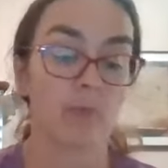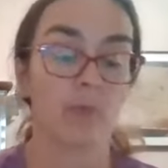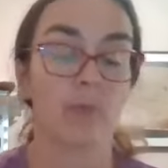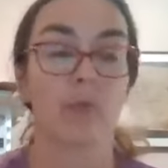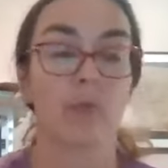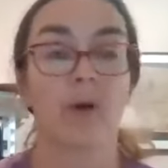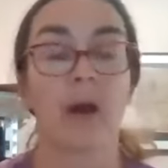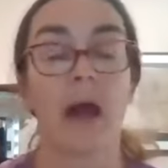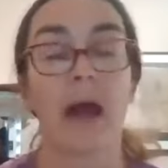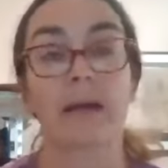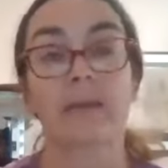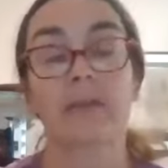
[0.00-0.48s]

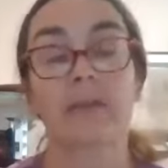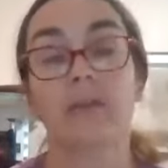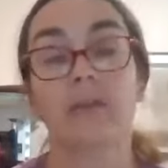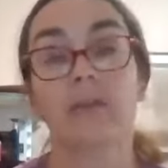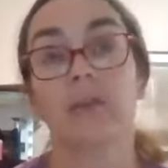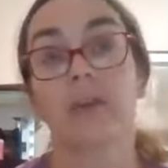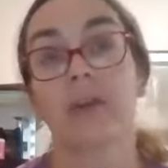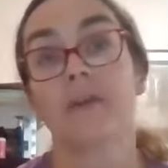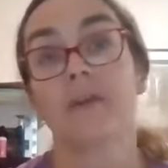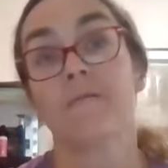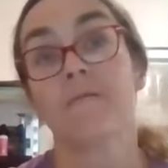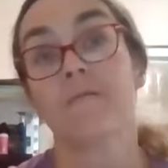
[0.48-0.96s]

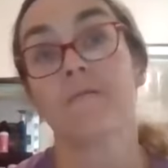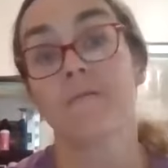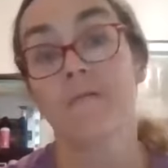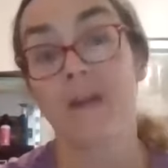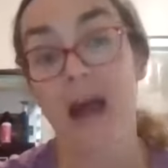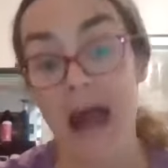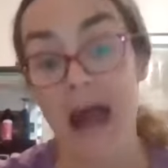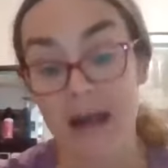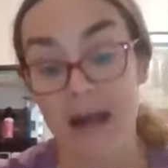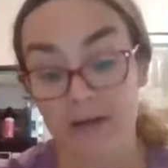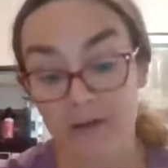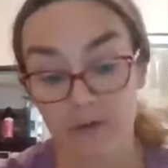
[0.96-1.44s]
practicing
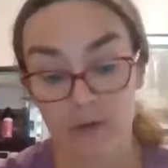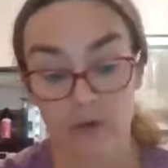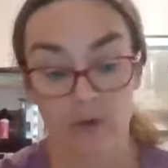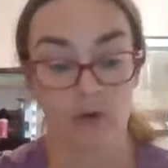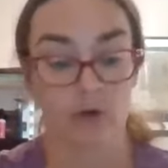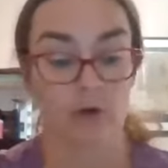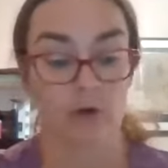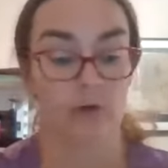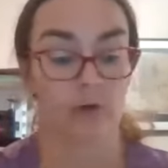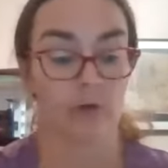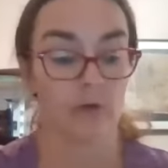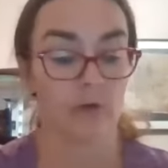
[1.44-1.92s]

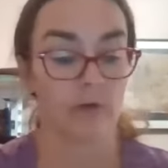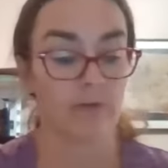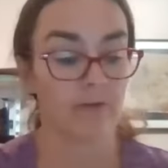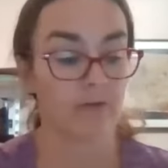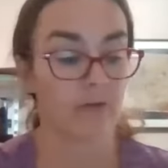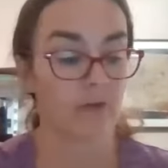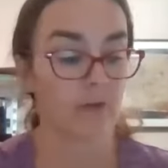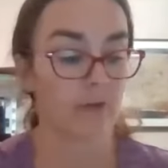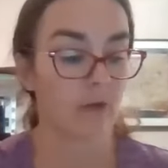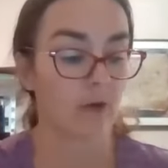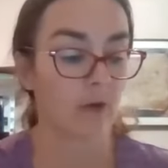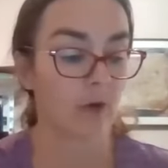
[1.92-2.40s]
factors with
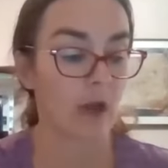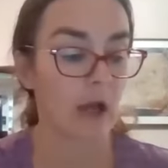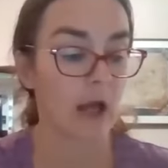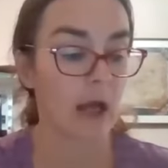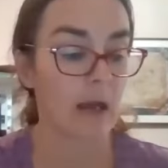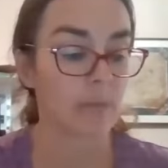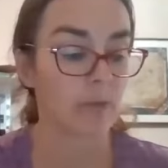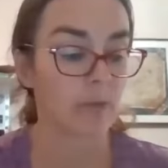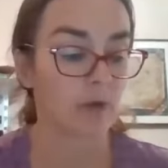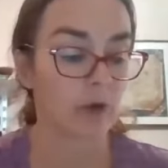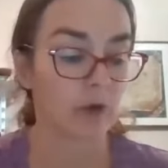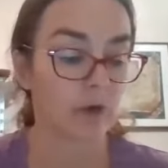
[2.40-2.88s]
physical
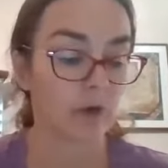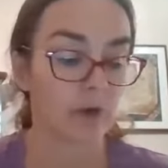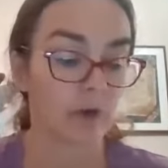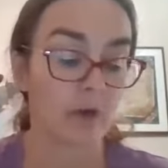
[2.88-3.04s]
objects.